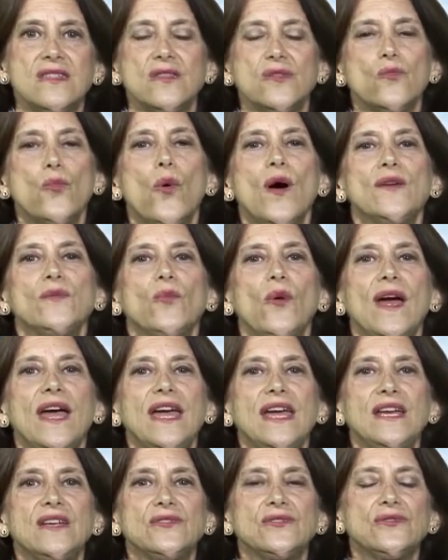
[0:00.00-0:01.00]
One
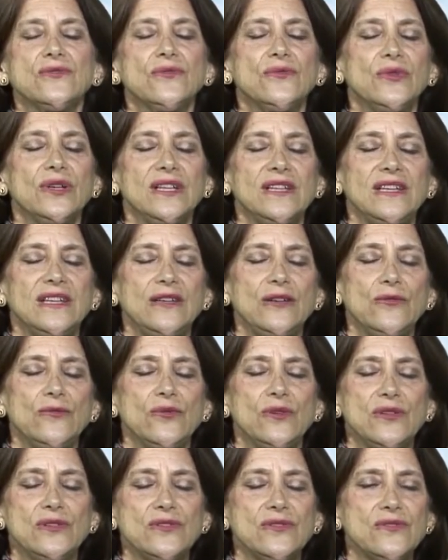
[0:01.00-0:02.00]
way to really
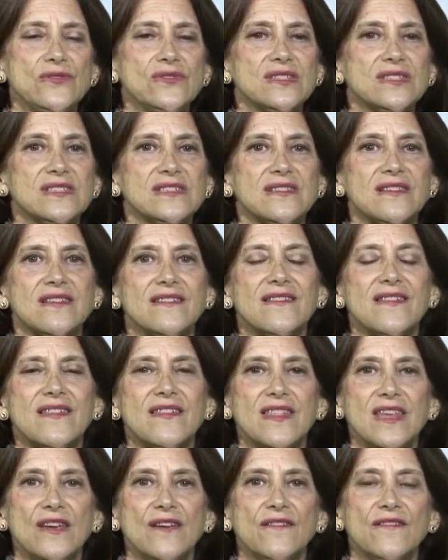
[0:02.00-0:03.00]
reduce
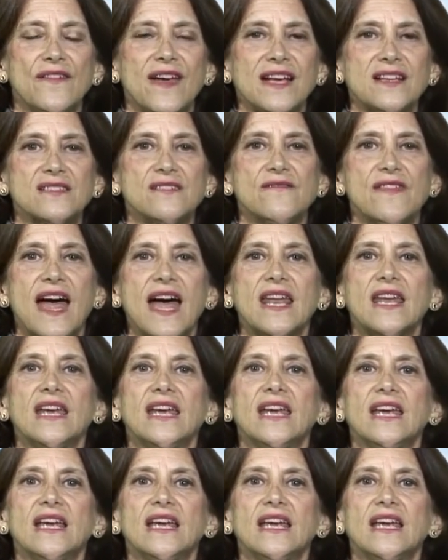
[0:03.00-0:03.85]
the effects of that